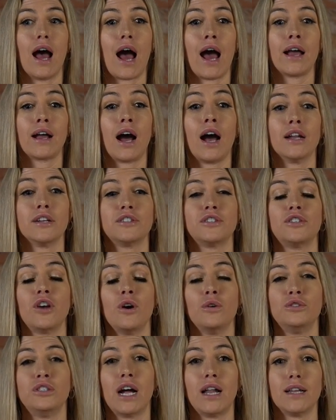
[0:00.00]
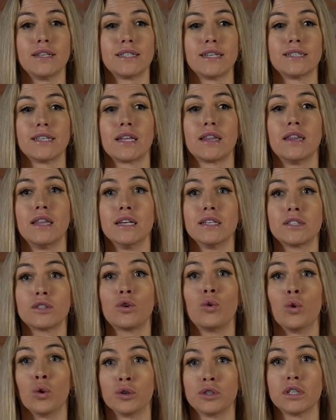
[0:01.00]
I got so jealous. As like, this
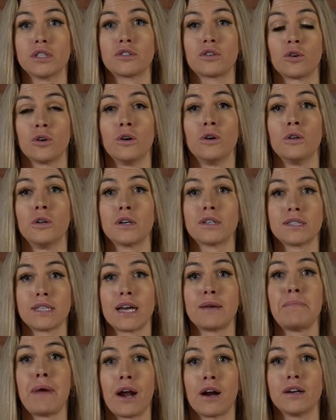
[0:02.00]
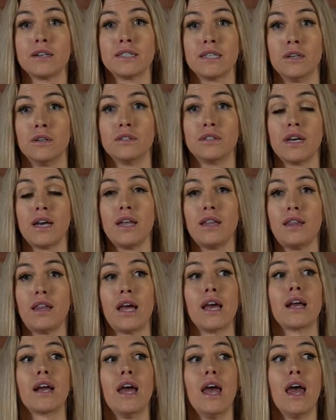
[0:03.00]
gorgeous girl looks like Paris Hilton.
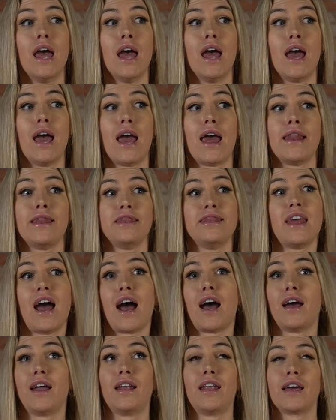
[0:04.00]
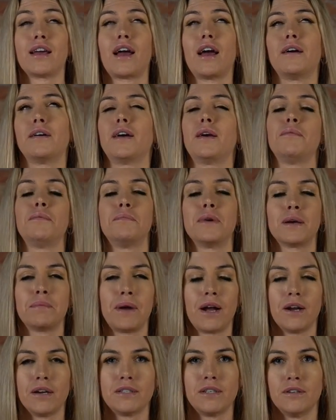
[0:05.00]
Like, and that, like, I, am a big
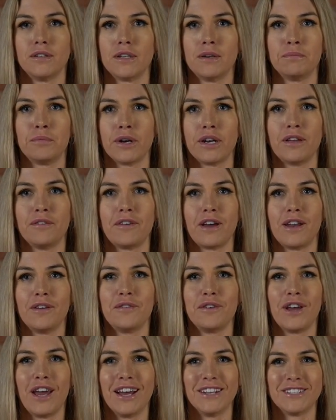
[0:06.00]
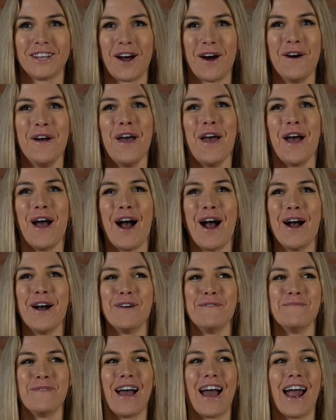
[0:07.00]
Paris Hilton Britney fan, if you can't tell.
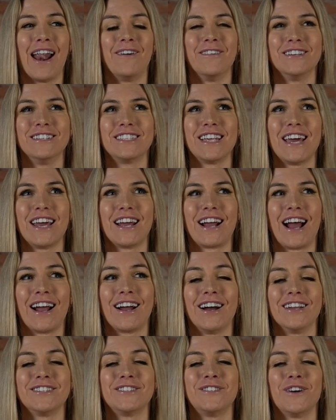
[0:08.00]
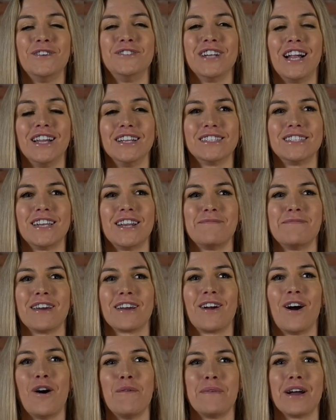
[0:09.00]
Um, and I was like, I got so jealous, and I'm
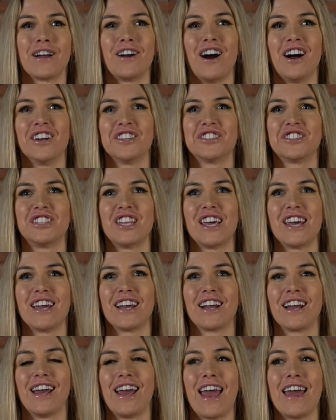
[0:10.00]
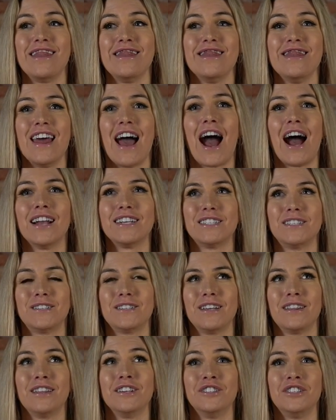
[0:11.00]
like, oh my gosh, like, and
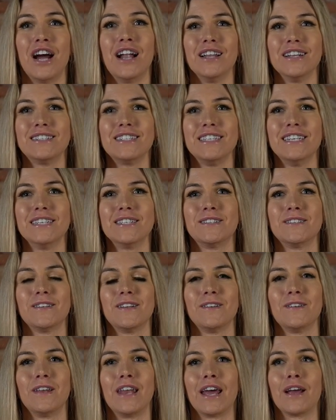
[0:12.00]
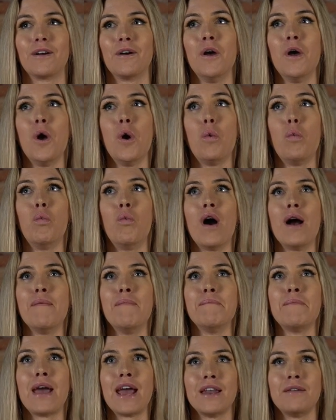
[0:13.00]
that's the jealousy is like
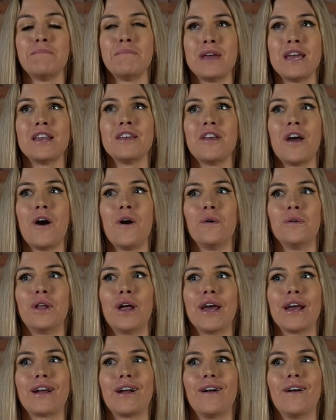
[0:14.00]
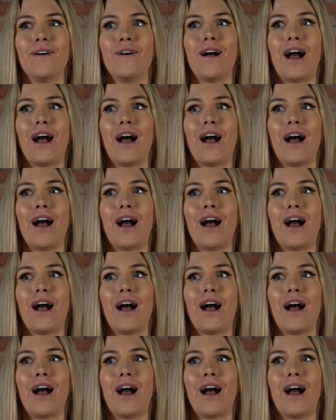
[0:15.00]
what made me know, like,